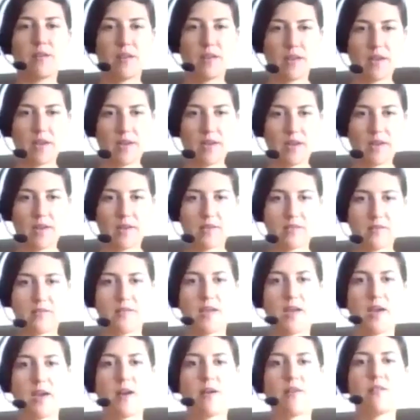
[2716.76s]
and
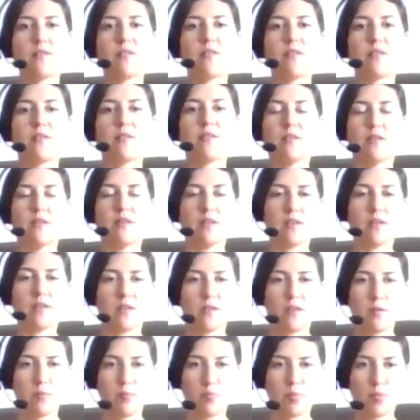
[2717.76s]
down,
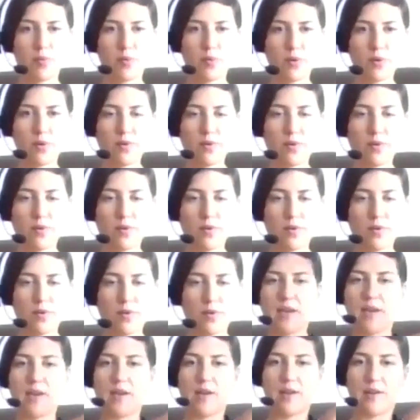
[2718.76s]
pull
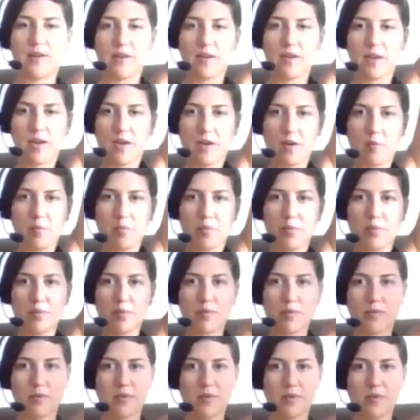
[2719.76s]
and up.
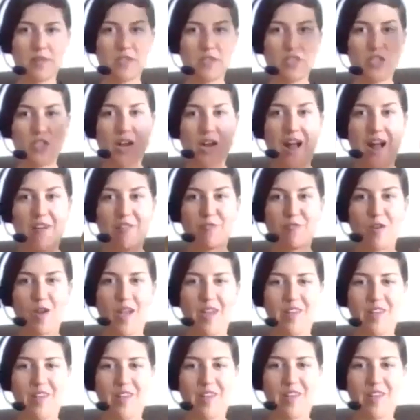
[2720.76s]
You're halfway.